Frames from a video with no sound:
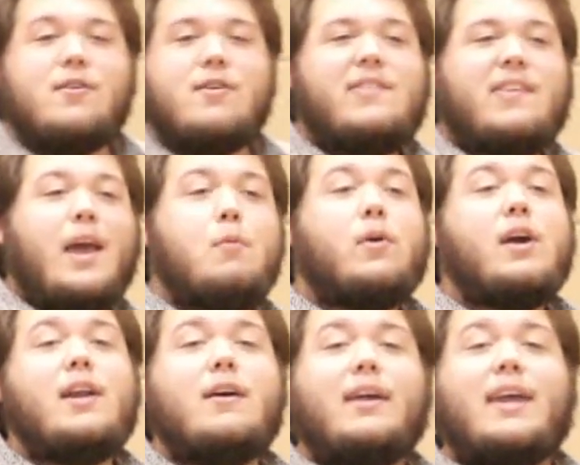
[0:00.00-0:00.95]
and say, we're
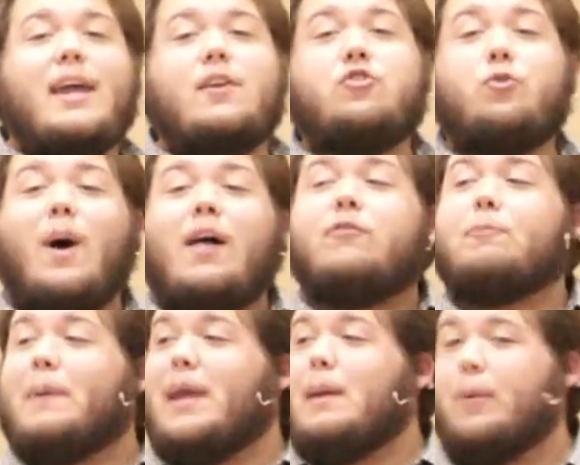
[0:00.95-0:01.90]
going to get 12
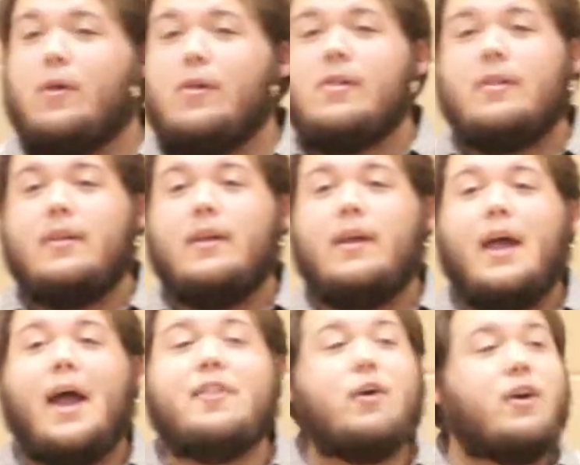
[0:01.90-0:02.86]
people,
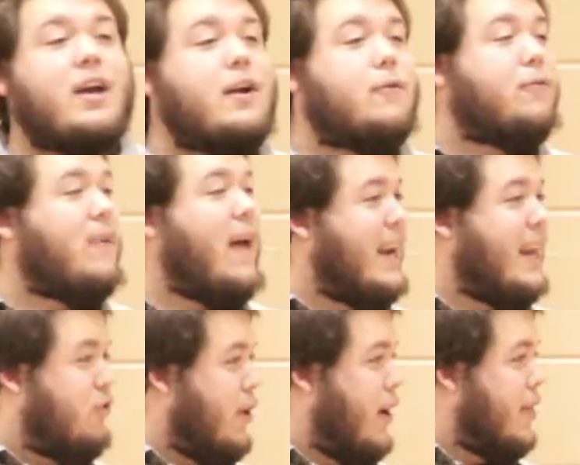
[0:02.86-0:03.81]
and they're going to fight
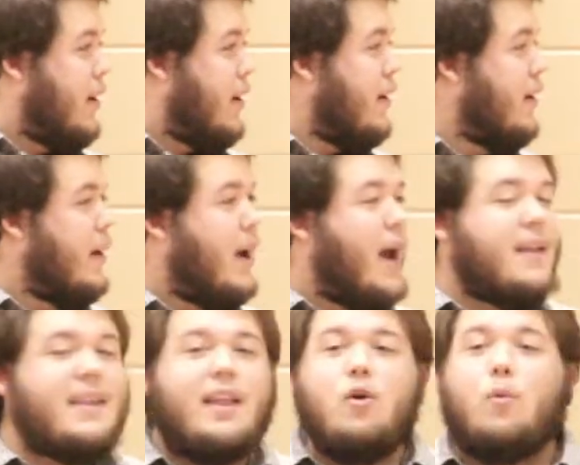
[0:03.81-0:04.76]
each other.
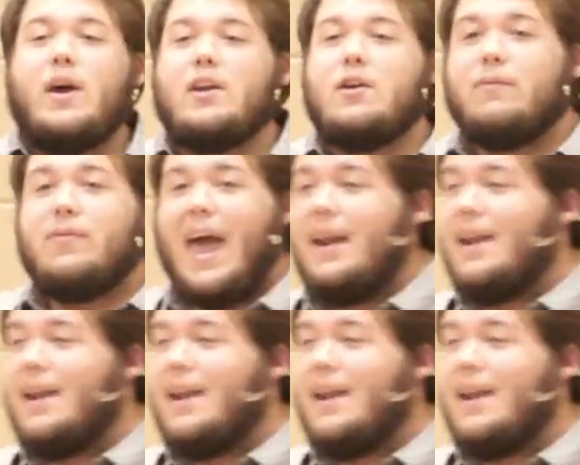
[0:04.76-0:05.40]
And then the winner of that